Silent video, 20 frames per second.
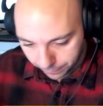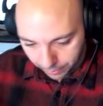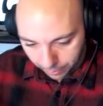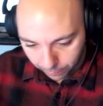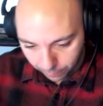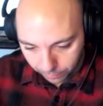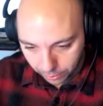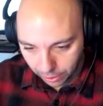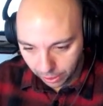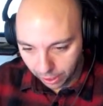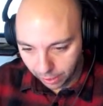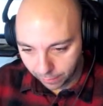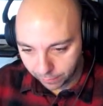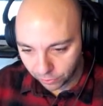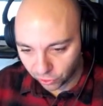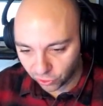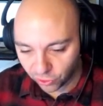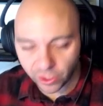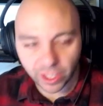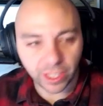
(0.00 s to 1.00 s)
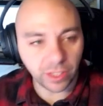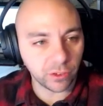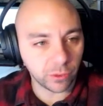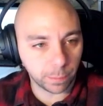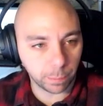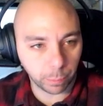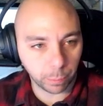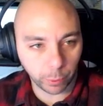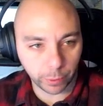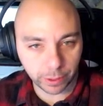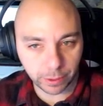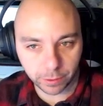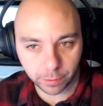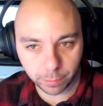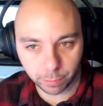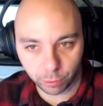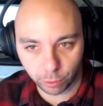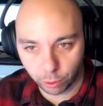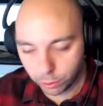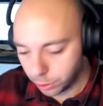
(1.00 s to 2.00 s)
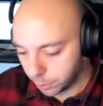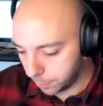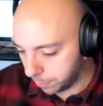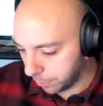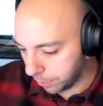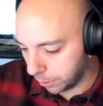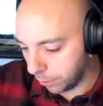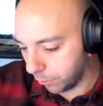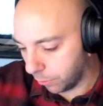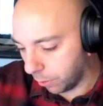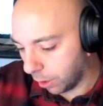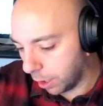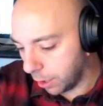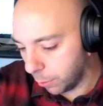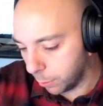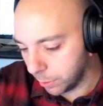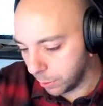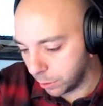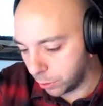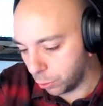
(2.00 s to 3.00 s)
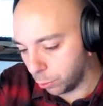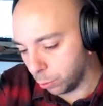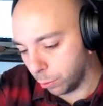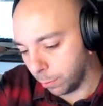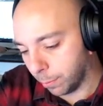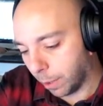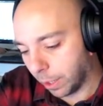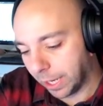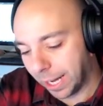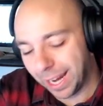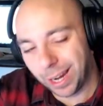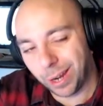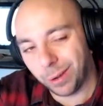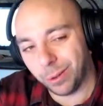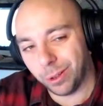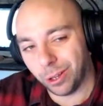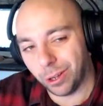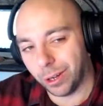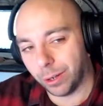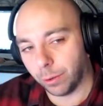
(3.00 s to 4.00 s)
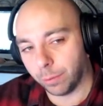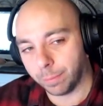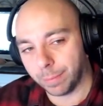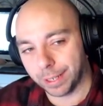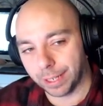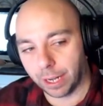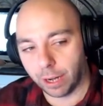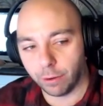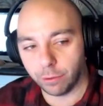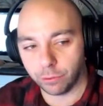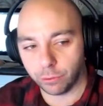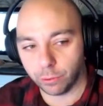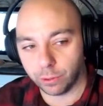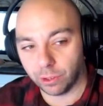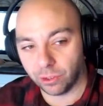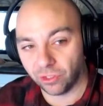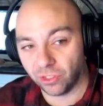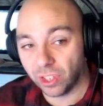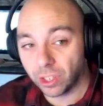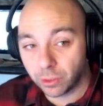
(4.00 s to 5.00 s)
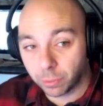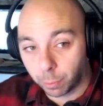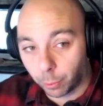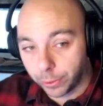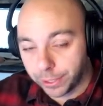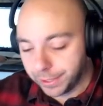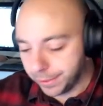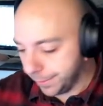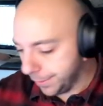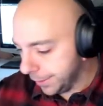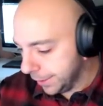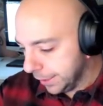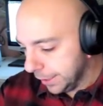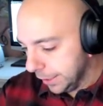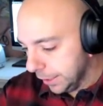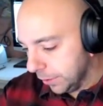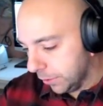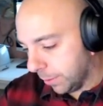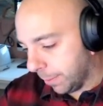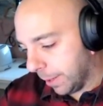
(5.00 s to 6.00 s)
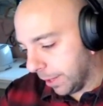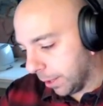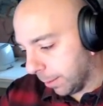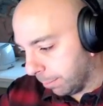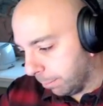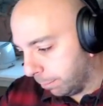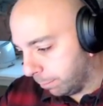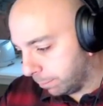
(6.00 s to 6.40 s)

We're going to have a six-point brush, because I always draw my outline of my character at a six-point to make them